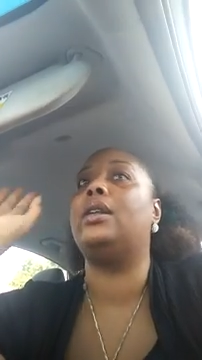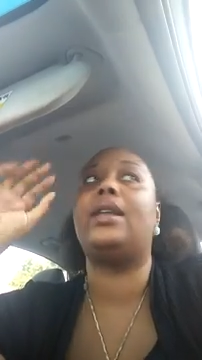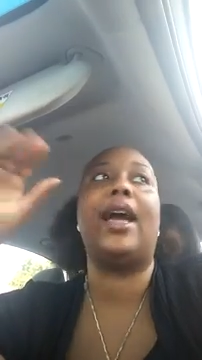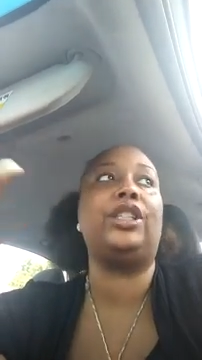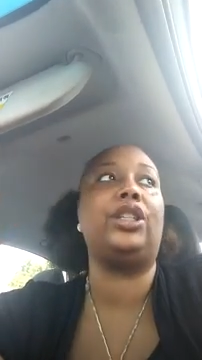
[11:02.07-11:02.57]

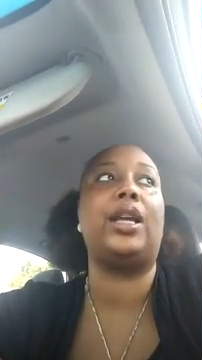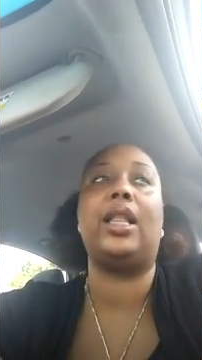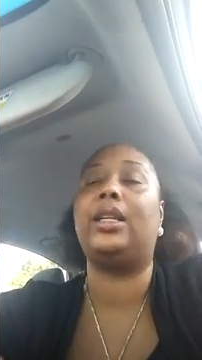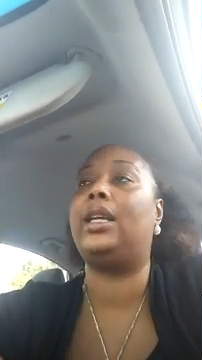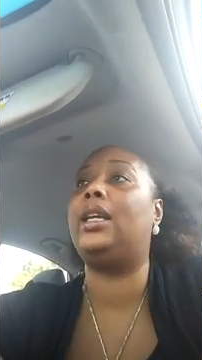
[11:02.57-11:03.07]

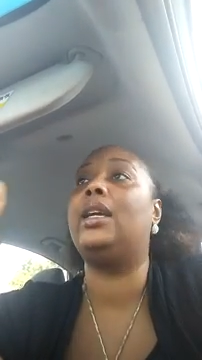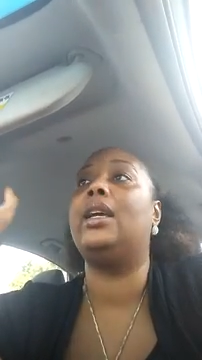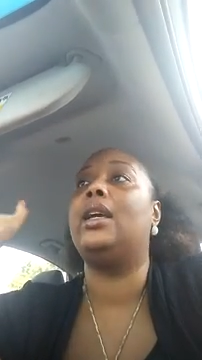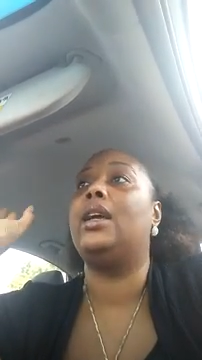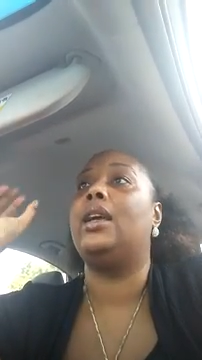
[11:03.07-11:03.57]
nationality
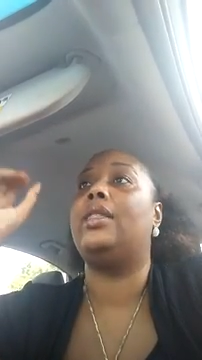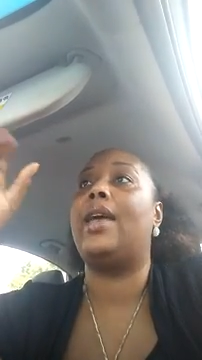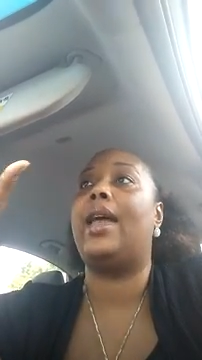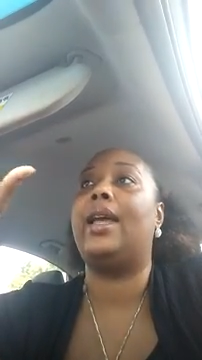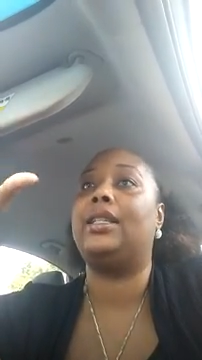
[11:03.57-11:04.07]

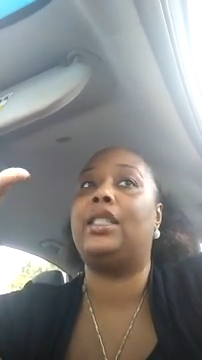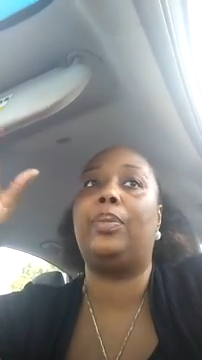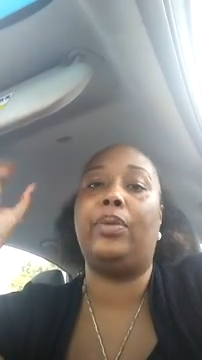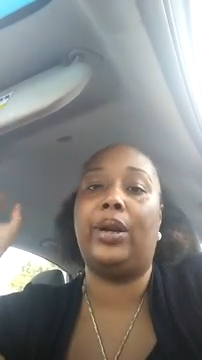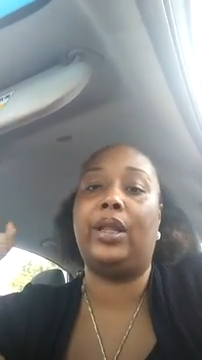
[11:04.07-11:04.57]
that has
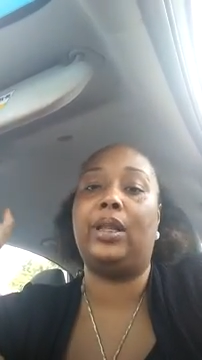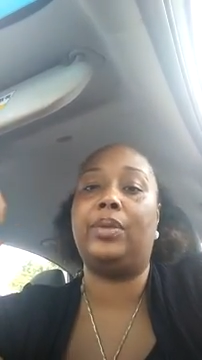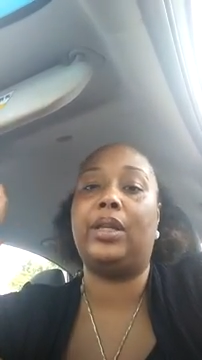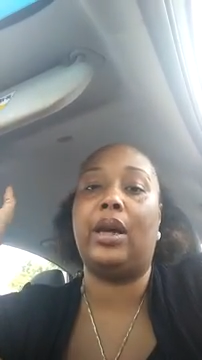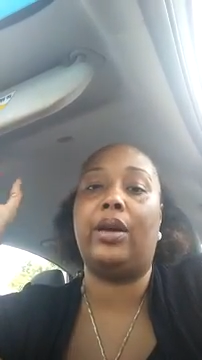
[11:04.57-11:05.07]
separated
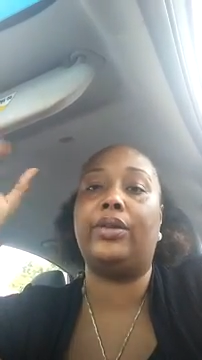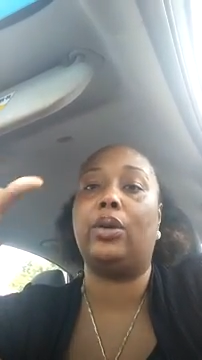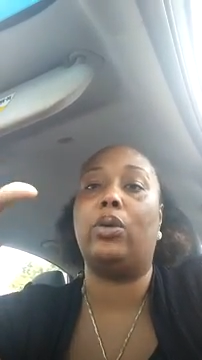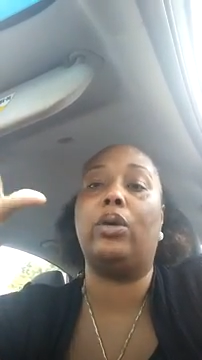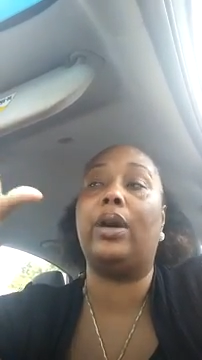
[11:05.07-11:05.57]

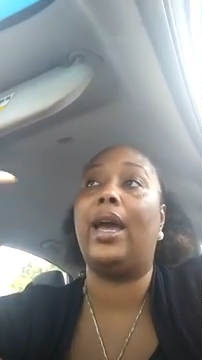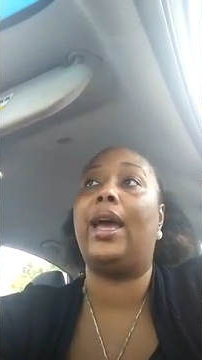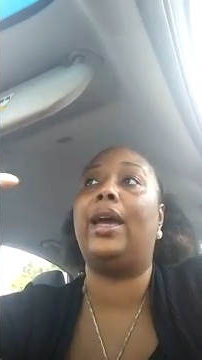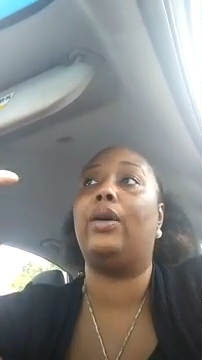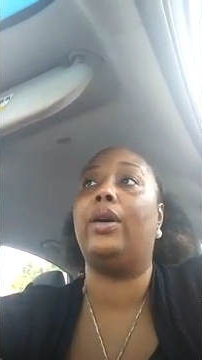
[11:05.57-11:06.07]
themselves or
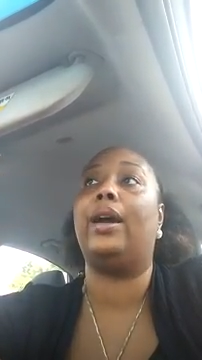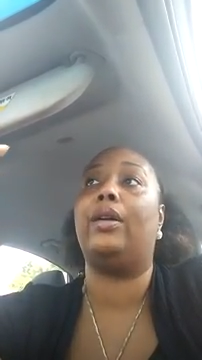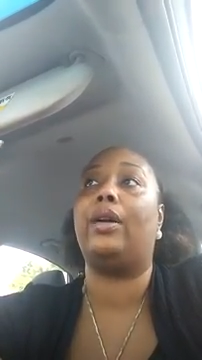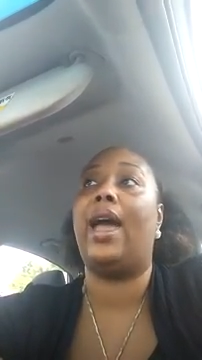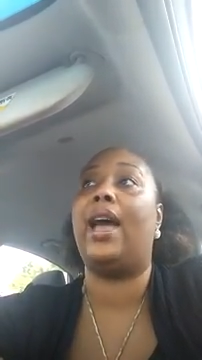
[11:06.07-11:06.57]

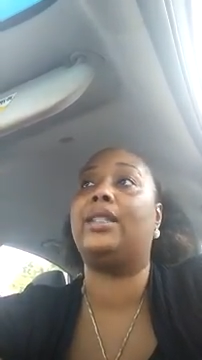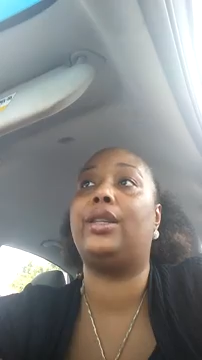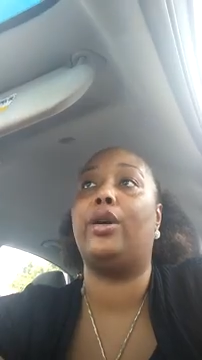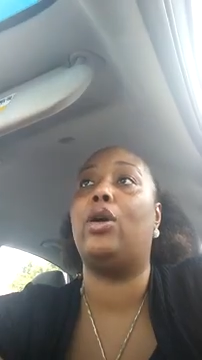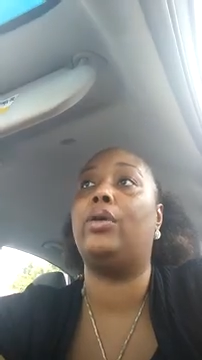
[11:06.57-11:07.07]
has
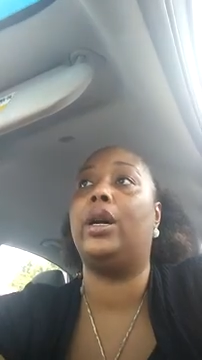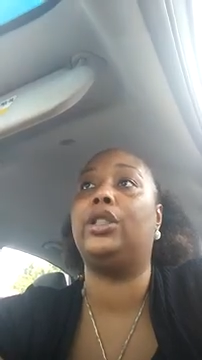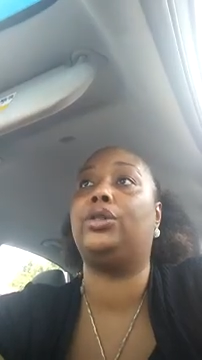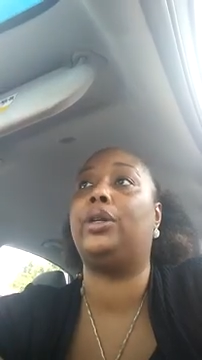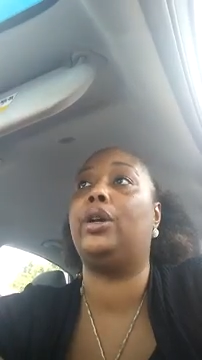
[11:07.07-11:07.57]
their own
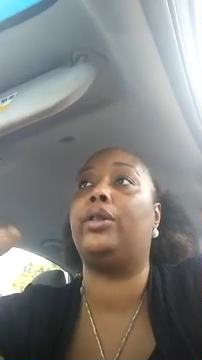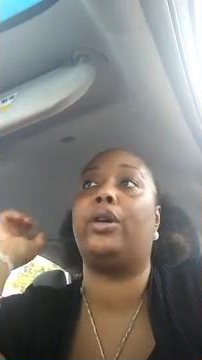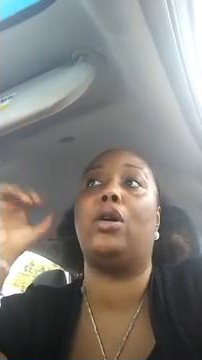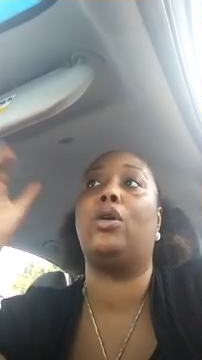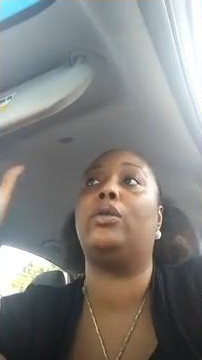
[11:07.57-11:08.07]
country, or
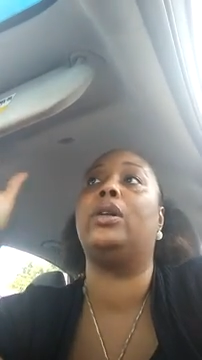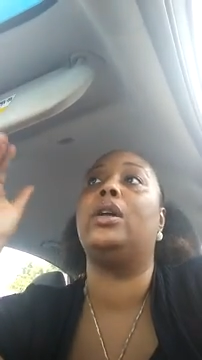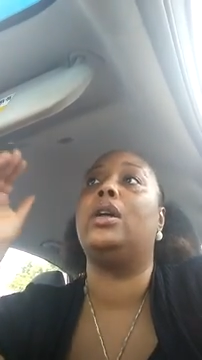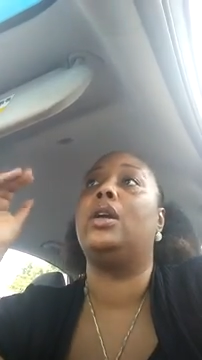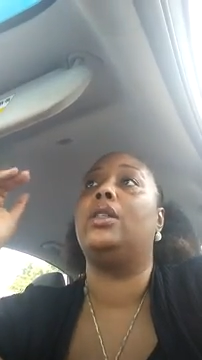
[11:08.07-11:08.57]

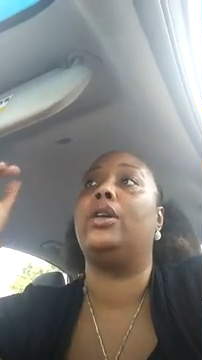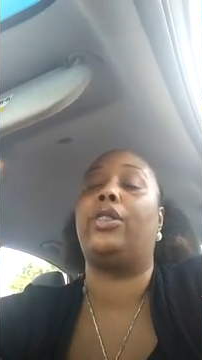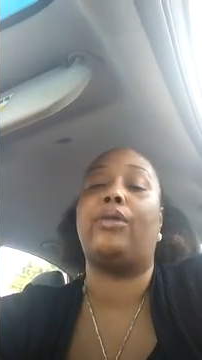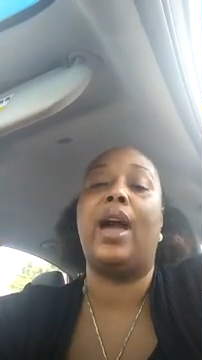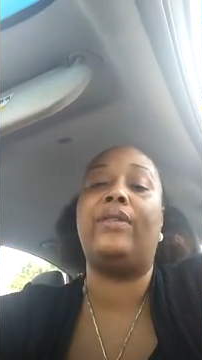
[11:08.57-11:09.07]

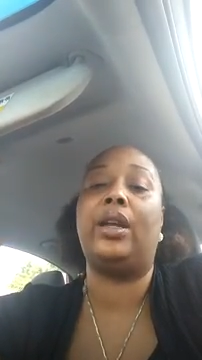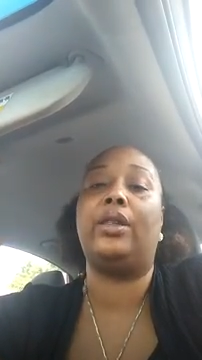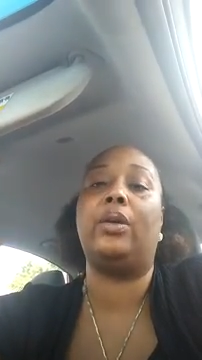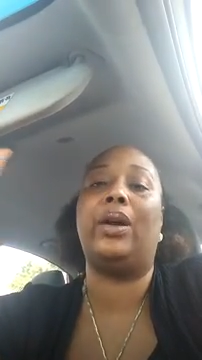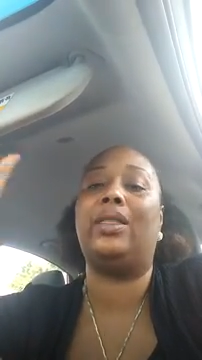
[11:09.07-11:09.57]
they're thriving
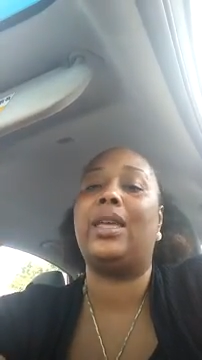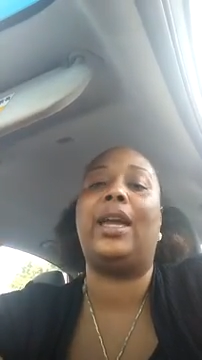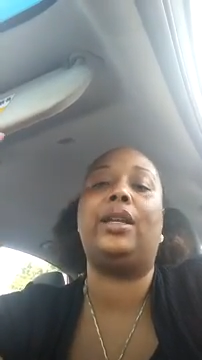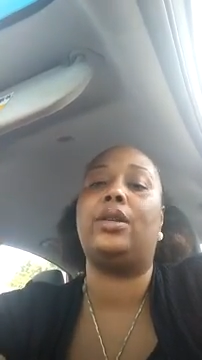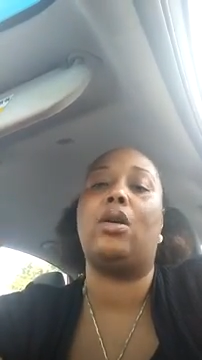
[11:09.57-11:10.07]
in their way,
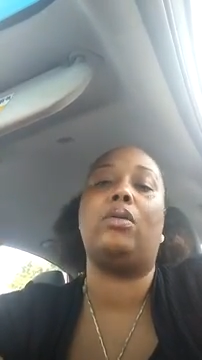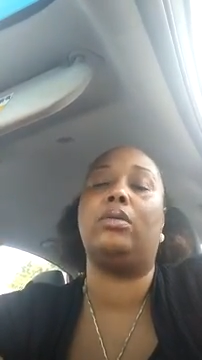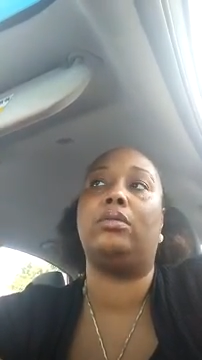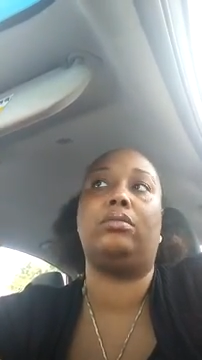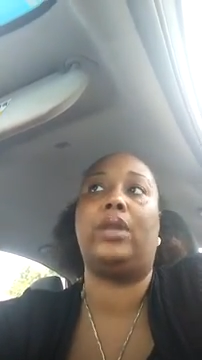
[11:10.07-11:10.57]
they
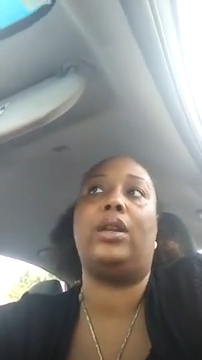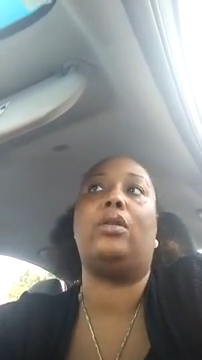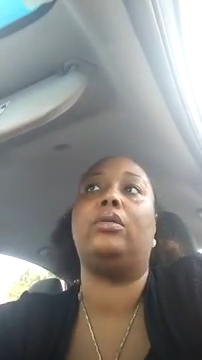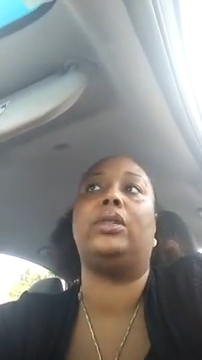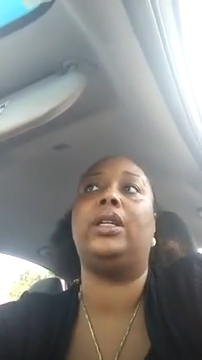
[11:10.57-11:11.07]
don't
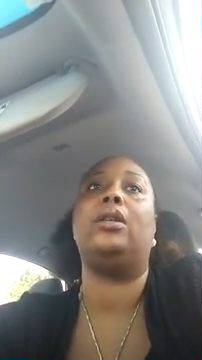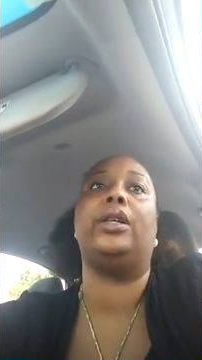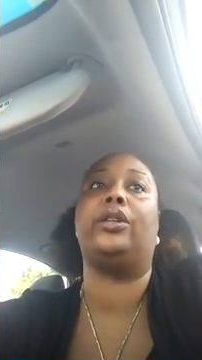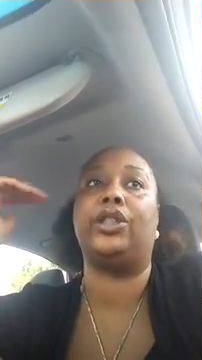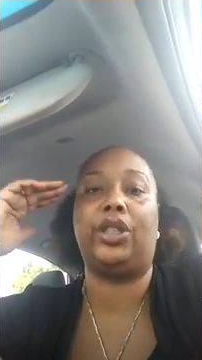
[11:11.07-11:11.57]

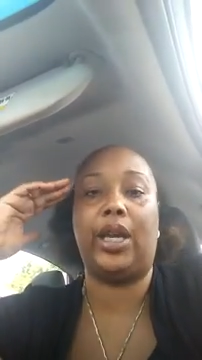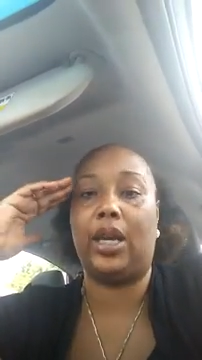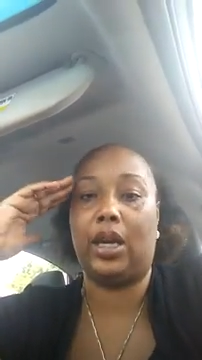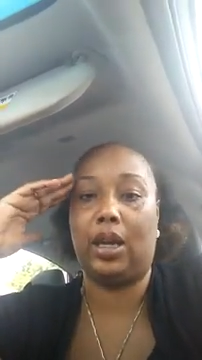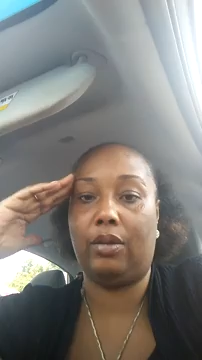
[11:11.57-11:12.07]
deal in
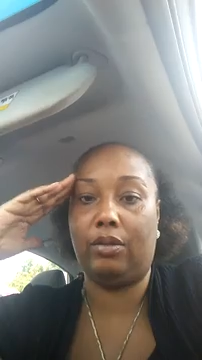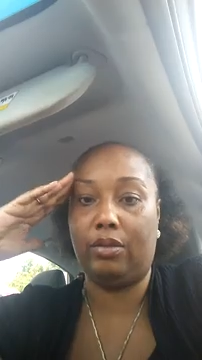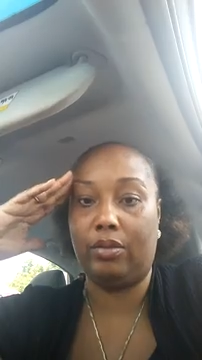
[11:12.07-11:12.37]
Christianity.